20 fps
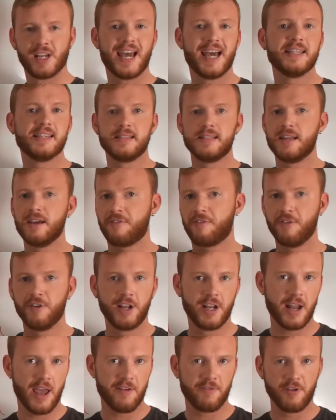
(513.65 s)
It's different
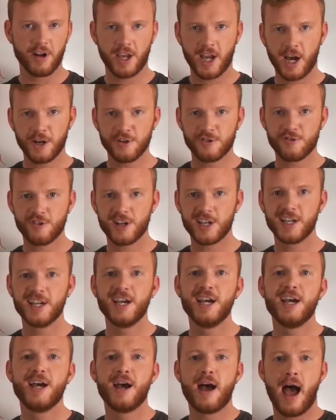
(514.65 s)
in every country,
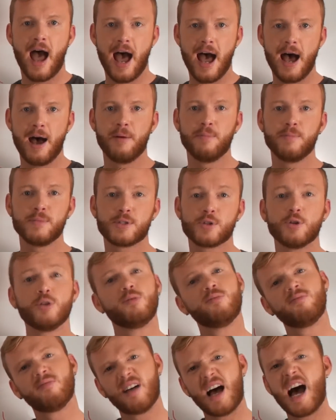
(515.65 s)

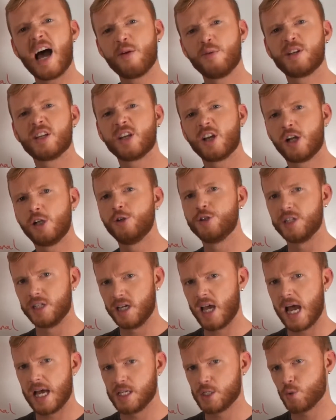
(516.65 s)
so I would include
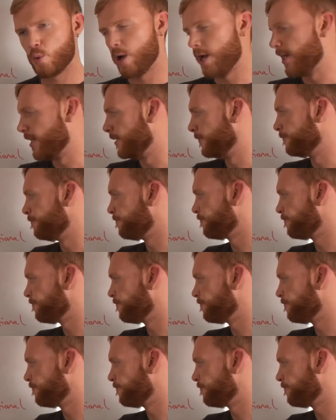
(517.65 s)
it as well.